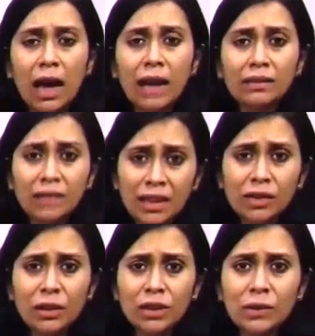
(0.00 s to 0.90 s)
And this
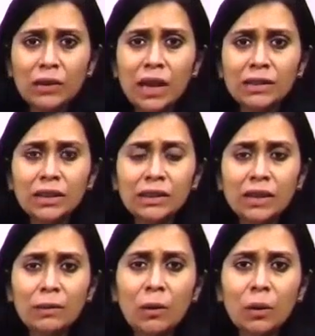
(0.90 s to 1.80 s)
question was asked in
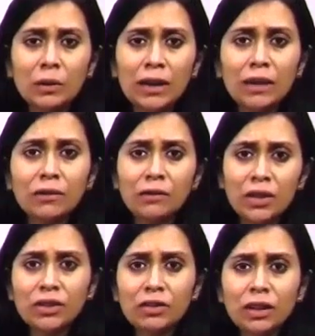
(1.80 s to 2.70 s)
exam that
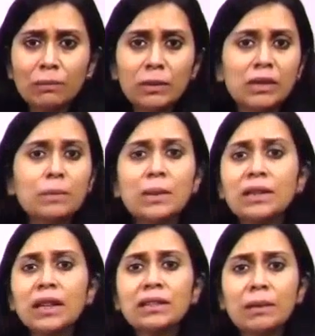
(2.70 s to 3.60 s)
which drug
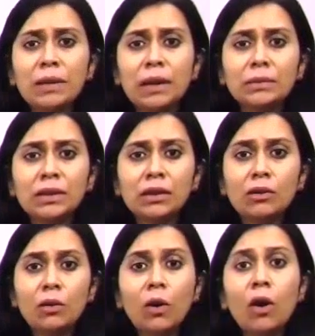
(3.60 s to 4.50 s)
precipitates epilepsy
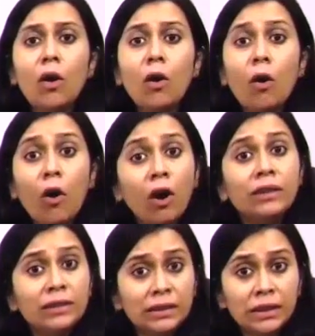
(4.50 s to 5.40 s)
or
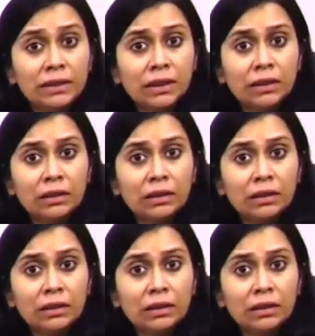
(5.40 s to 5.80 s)
seizure